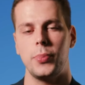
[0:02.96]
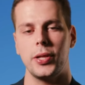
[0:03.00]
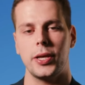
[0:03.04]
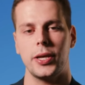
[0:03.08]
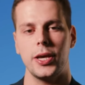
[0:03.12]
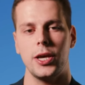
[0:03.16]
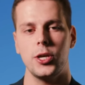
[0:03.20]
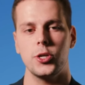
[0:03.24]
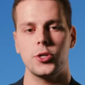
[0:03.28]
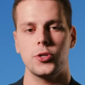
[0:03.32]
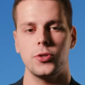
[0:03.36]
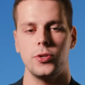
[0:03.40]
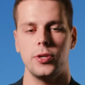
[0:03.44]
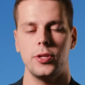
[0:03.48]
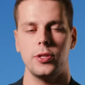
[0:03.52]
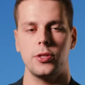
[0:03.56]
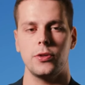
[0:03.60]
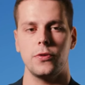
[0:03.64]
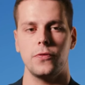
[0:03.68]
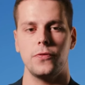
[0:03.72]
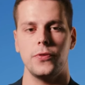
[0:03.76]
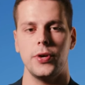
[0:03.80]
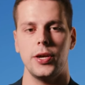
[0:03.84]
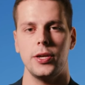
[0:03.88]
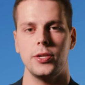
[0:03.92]
application
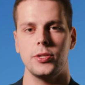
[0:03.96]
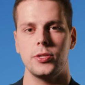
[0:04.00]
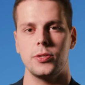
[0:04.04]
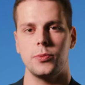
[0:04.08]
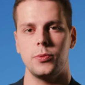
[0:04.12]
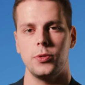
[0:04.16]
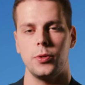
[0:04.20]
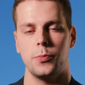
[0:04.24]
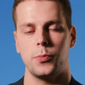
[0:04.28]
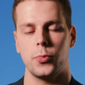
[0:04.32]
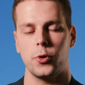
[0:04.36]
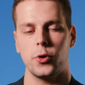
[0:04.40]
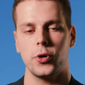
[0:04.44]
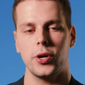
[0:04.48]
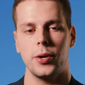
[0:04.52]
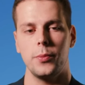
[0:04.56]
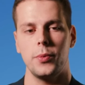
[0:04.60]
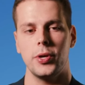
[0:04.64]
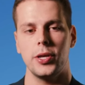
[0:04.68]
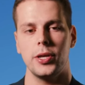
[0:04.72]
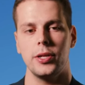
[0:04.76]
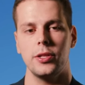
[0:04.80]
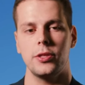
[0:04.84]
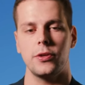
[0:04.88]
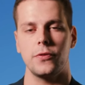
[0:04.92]
interface, the
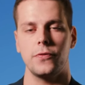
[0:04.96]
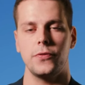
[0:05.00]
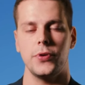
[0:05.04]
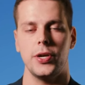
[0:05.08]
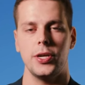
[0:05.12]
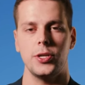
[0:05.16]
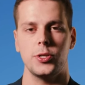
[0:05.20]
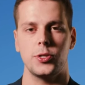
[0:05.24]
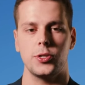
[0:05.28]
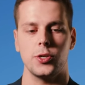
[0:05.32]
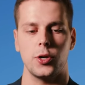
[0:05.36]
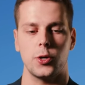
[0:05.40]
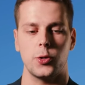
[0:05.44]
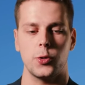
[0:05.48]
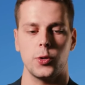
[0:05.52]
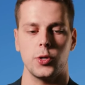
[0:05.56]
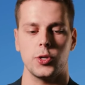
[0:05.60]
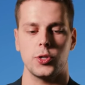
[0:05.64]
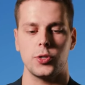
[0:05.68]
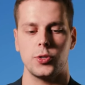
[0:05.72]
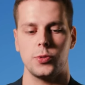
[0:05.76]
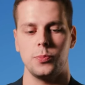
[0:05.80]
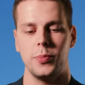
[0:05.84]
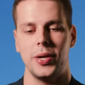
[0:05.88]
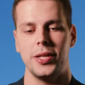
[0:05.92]
programming interface
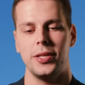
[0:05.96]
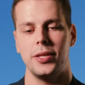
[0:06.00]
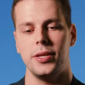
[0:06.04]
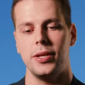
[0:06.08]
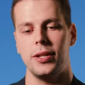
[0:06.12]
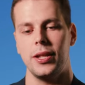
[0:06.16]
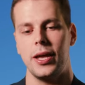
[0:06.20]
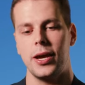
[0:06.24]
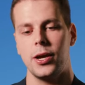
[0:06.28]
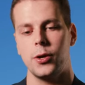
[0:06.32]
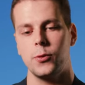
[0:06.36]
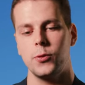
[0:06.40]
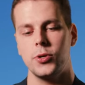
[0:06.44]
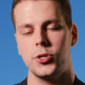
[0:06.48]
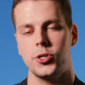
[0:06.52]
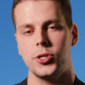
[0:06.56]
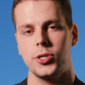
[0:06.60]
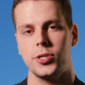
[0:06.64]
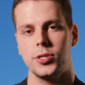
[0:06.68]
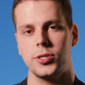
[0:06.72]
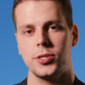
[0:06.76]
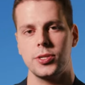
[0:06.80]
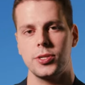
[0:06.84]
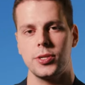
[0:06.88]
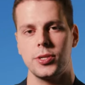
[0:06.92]
across many
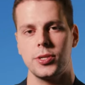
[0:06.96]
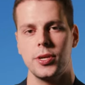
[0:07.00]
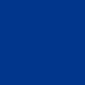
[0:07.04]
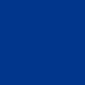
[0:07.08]
languages.